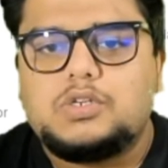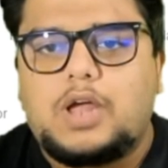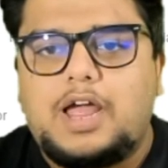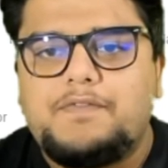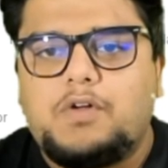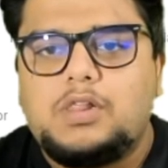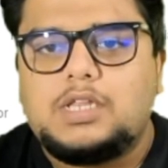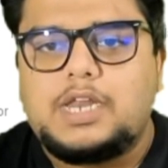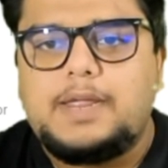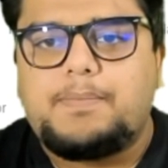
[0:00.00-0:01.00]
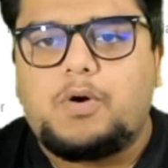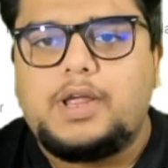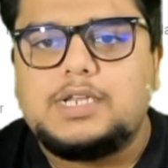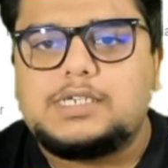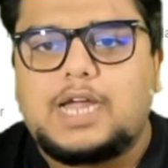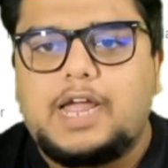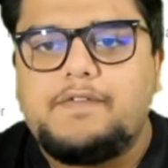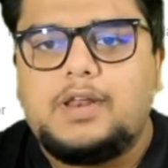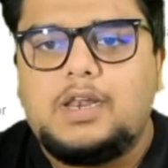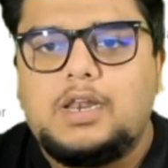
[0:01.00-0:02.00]
So I have all the 3 points.
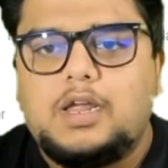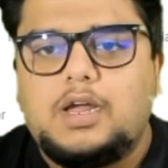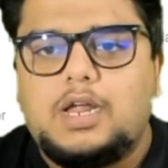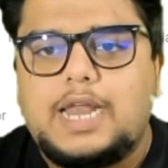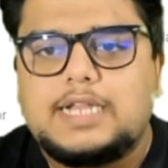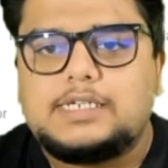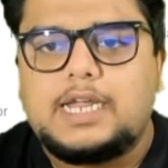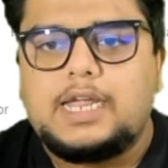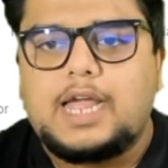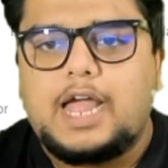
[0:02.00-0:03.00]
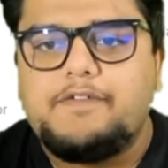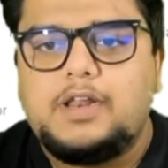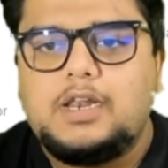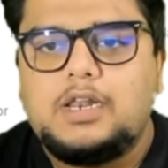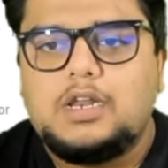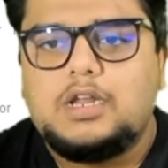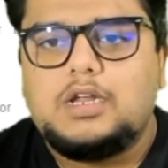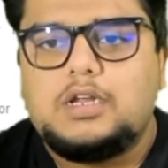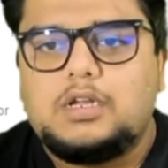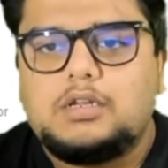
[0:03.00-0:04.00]
I will, let's say I will
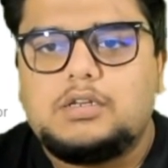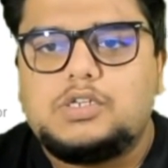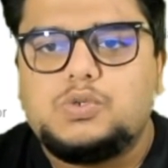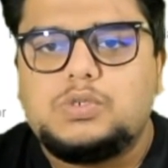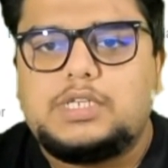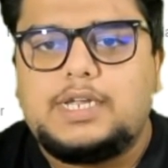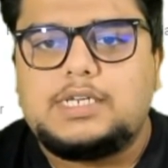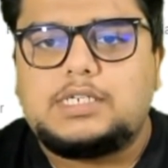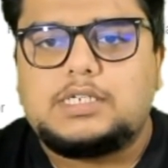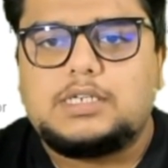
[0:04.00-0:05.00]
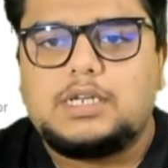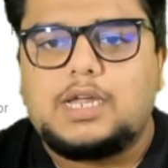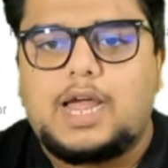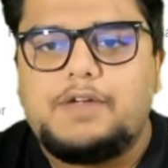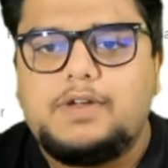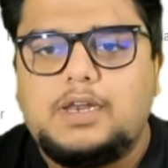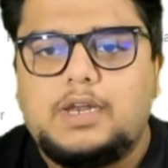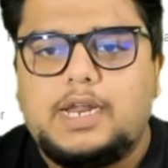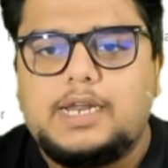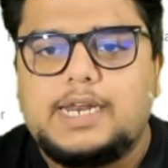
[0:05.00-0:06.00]
choose this. I
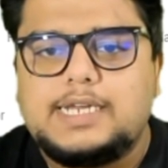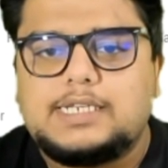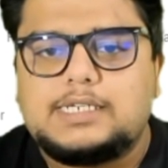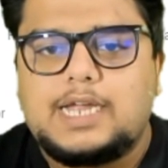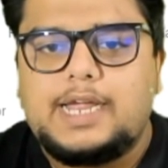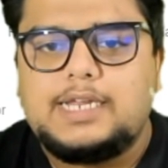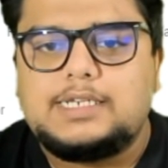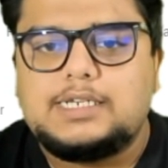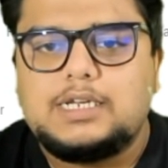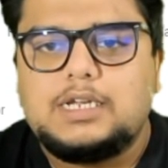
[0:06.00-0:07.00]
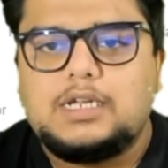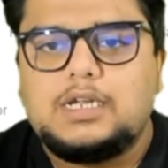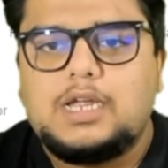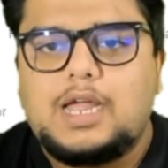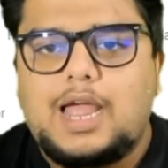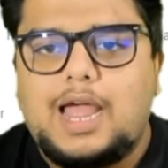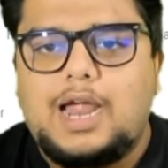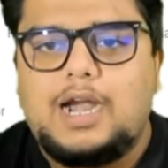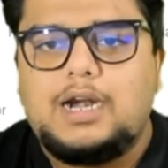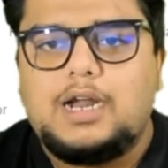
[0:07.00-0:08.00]
will increase the size
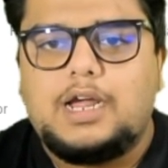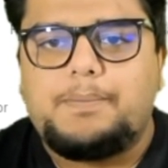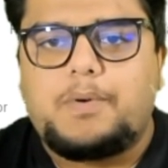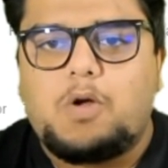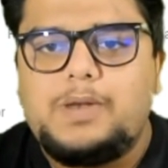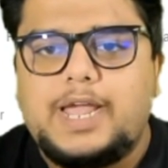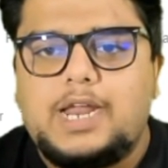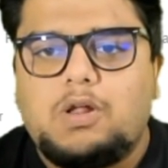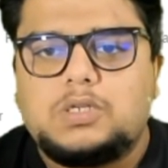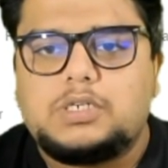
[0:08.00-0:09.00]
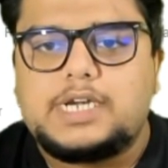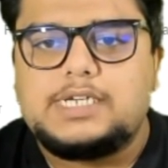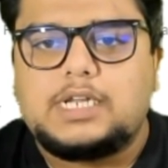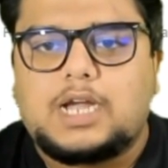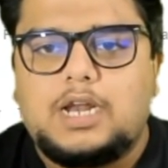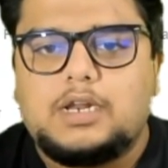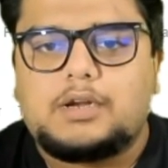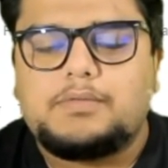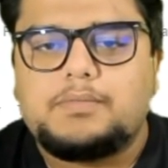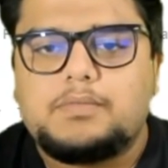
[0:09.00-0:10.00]
and probably I'll also change the color.
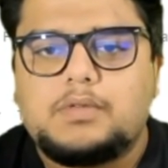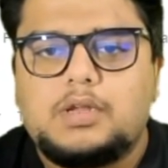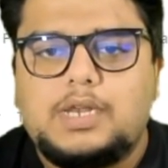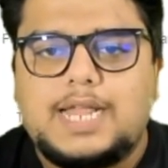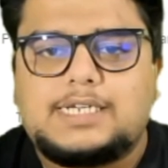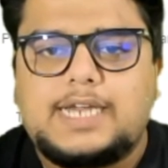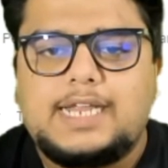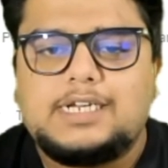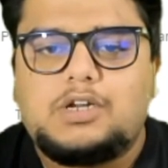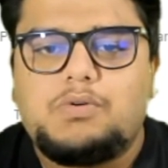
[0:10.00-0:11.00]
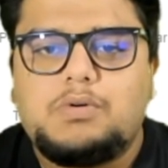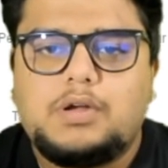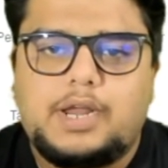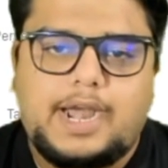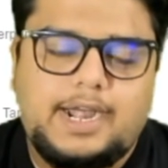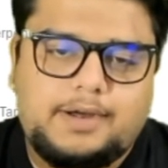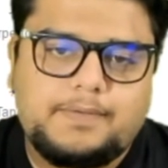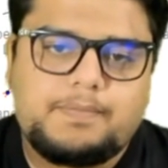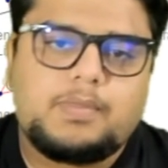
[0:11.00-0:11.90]
Let's change it to red.